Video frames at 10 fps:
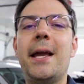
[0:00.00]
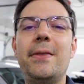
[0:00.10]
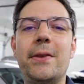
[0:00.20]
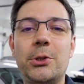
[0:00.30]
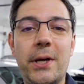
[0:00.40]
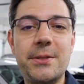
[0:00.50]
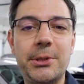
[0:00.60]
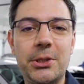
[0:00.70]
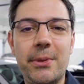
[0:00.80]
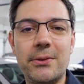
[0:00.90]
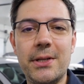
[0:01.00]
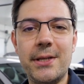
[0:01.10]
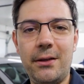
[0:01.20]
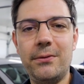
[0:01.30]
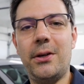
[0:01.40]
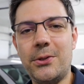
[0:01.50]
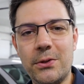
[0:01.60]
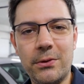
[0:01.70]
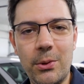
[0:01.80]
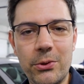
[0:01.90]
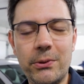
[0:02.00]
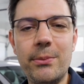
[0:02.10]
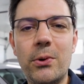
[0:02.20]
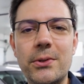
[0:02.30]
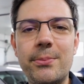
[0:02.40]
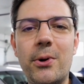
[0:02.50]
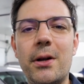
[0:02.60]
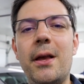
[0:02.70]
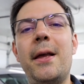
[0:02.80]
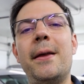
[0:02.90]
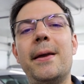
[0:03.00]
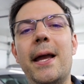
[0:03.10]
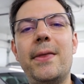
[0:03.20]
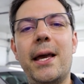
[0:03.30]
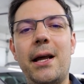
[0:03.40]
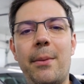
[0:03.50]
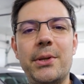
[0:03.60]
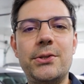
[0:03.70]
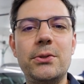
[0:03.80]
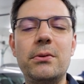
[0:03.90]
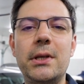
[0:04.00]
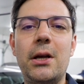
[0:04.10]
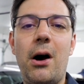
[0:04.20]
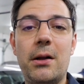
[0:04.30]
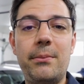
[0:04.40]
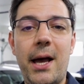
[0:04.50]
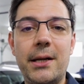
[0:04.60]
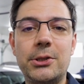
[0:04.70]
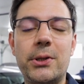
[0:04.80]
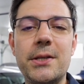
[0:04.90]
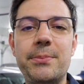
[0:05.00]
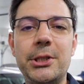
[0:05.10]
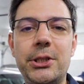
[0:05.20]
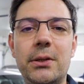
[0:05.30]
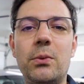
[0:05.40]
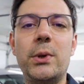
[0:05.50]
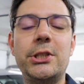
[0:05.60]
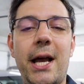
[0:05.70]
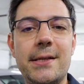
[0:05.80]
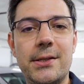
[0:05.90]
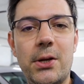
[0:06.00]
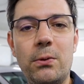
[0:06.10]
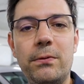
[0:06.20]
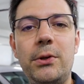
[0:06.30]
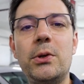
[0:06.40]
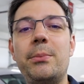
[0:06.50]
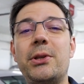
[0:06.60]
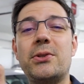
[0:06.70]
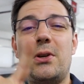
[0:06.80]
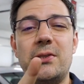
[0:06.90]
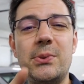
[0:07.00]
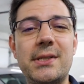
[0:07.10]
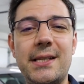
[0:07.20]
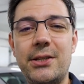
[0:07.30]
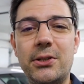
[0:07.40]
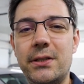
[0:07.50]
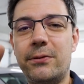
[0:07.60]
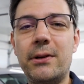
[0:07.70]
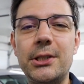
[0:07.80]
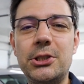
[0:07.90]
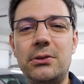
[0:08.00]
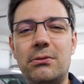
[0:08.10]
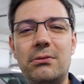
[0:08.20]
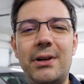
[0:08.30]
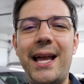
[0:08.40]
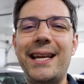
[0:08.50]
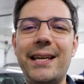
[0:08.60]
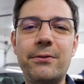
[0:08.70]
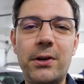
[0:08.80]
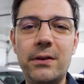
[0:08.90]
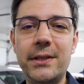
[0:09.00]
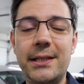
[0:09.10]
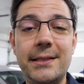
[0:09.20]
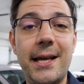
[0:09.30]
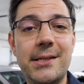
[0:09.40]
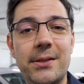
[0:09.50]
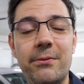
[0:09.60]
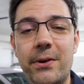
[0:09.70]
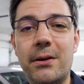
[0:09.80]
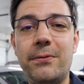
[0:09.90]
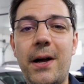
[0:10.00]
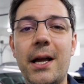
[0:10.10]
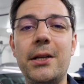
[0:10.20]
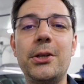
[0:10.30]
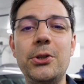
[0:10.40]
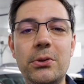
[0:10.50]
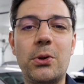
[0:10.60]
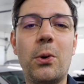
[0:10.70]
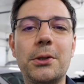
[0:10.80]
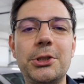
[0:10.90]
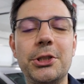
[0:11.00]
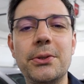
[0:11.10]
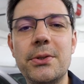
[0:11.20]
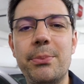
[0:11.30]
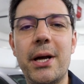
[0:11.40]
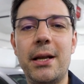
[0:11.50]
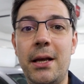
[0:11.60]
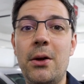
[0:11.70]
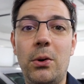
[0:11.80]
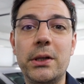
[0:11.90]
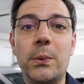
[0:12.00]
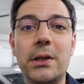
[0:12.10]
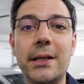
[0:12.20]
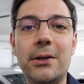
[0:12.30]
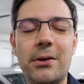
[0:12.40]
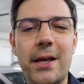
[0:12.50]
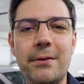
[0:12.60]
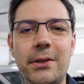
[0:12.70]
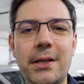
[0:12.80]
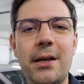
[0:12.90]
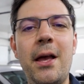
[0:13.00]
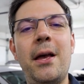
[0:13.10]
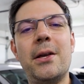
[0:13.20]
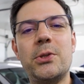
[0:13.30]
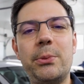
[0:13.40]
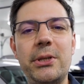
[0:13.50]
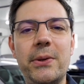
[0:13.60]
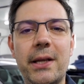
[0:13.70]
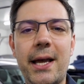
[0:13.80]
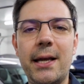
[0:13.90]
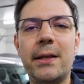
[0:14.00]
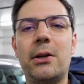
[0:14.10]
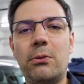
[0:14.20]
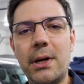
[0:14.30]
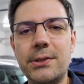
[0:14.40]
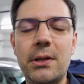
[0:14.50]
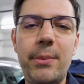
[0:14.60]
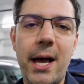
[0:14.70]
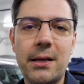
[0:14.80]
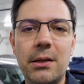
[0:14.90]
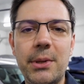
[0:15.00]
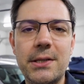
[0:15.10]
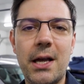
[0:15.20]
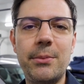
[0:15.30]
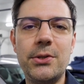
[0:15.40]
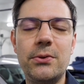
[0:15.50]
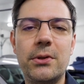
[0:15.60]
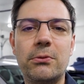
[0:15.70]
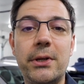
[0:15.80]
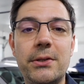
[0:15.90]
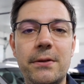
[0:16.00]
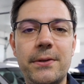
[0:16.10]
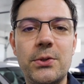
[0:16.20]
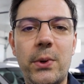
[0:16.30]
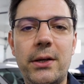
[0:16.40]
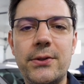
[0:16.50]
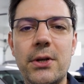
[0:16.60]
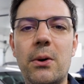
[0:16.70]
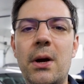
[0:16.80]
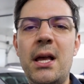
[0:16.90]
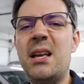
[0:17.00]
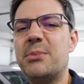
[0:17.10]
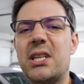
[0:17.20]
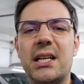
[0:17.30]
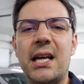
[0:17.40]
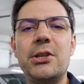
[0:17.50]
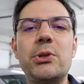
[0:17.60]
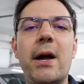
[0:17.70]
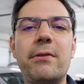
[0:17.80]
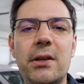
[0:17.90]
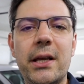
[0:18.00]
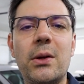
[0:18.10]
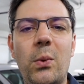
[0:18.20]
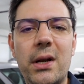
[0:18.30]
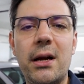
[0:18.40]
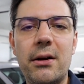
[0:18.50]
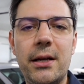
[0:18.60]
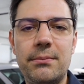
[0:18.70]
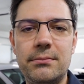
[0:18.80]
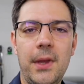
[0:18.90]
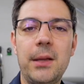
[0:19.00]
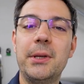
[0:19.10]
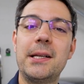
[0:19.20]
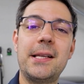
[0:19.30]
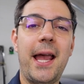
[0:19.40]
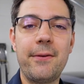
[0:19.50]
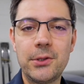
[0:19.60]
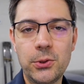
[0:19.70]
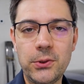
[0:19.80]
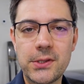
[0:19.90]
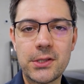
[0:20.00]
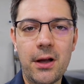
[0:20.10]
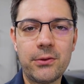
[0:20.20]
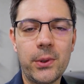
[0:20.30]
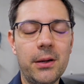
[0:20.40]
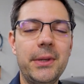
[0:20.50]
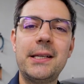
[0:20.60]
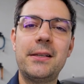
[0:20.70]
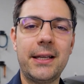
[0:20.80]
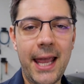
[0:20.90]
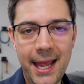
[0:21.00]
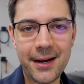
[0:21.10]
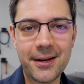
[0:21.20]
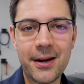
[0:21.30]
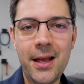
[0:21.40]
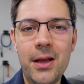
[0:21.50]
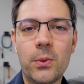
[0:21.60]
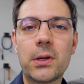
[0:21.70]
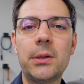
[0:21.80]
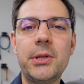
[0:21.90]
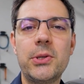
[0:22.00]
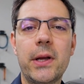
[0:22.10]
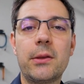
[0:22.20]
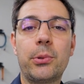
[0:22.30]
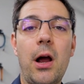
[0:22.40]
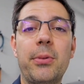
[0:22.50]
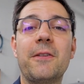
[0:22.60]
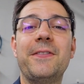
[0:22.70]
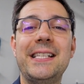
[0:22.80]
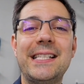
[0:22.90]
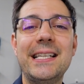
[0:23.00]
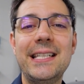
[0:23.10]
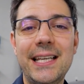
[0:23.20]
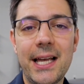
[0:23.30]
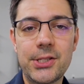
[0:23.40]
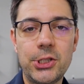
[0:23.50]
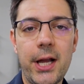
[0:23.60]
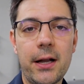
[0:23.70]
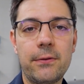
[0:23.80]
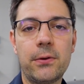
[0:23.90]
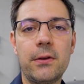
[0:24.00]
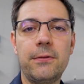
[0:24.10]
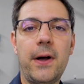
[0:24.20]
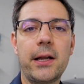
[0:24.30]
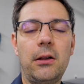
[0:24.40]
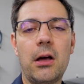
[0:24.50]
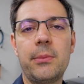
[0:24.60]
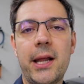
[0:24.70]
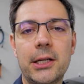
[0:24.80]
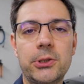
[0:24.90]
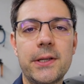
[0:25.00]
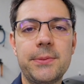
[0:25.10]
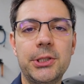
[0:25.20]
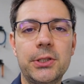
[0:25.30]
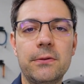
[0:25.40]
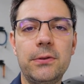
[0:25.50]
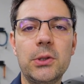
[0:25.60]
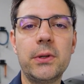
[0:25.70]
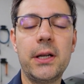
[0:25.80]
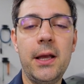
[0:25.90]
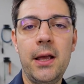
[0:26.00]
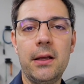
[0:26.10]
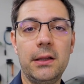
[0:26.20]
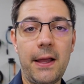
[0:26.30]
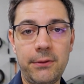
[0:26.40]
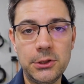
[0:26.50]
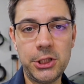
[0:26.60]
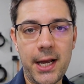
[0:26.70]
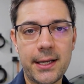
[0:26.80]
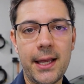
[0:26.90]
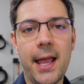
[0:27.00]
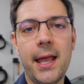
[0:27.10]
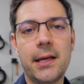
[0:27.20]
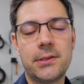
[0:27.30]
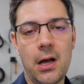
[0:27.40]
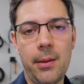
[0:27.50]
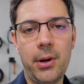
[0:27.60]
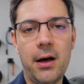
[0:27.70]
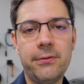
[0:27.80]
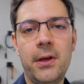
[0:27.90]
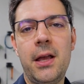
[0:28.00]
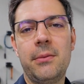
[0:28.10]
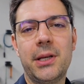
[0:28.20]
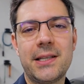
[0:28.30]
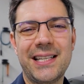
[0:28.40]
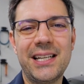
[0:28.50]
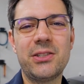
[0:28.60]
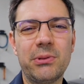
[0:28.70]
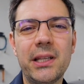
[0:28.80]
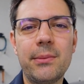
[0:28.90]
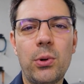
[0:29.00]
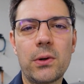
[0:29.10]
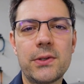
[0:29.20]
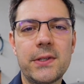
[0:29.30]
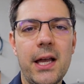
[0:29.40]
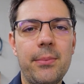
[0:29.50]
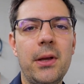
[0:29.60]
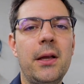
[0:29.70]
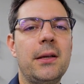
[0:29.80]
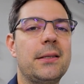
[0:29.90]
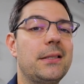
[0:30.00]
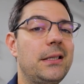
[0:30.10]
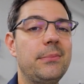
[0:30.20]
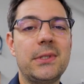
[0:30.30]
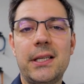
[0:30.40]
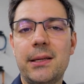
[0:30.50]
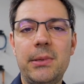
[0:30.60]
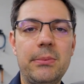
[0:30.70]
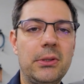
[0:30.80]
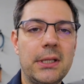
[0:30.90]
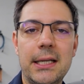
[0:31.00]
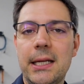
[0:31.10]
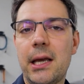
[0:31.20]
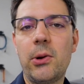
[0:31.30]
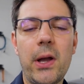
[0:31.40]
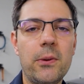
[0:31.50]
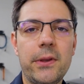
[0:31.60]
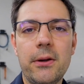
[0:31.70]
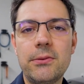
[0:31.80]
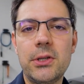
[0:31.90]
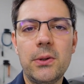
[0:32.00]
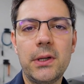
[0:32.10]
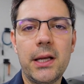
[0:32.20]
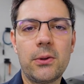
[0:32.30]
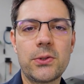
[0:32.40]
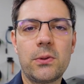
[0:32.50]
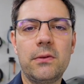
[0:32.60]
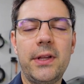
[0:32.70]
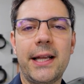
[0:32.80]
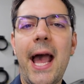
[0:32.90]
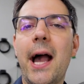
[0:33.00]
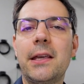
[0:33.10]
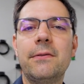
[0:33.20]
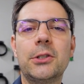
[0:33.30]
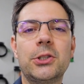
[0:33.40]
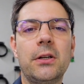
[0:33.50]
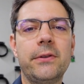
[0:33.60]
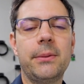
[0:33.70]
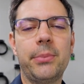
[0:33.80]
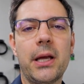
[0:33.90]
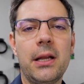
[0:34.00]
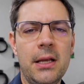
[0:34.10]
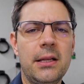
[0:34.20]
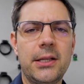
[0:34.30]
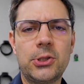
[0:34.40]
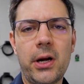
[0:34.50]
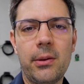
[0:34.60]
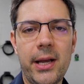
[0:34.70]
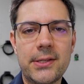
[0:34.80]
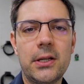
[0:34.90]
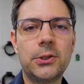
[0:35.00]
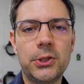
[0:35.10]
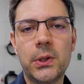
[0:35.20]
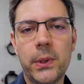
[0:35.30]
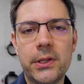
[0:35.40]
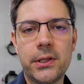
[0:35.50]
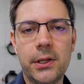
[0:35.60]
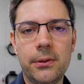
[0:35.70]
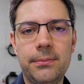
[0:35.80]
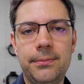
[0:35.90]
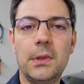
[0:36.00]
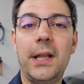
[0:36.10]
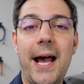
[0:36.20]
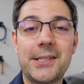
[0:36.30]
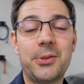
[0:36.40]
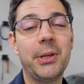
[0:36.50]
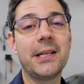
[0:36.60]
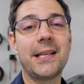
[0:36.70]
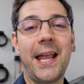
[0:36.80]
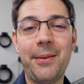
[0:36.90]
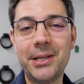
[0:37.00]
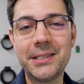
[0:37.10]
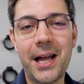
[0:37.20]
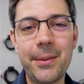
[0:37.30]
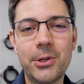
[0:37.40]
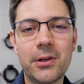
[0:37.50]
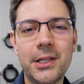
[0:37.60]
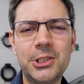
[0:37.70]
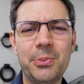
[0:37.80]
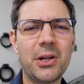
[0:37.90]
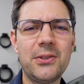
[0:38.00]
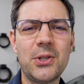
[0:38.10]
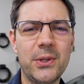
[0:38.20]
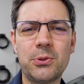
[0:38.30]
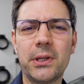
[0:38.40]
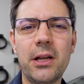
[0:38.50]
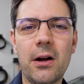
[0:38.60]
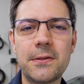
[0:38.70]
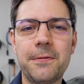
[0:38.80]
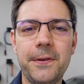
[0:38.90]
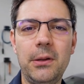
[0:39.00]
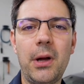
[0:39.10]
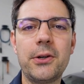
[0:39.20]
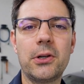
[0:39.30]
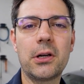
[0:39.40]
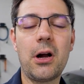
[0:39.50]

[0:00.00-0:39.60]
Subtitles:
And then the transmission mount itself, also from 03 Motorsport, and then up into the automatic transmission, which has its own fluid, but there's also a center differential right in front of it that takes some verified unicorn juice, but only 1 liter, thankfully. So we'll be doing that, and then I'll run to the back in the meantime and do the rear diff as well. So I'm just gonna kind of do everything in one area. And because I have the tools and software, and because I care, we're gonna be doing the proper VCDS check for the final automatic transmission fluid level check and top off, because it is a really important step. Seems like people kind of get away without doing it, or sort of like a hacky version of it, but let's try our best. I'll show you what you can do. Last, because I am in a time crunch, but also it's really hard to film under a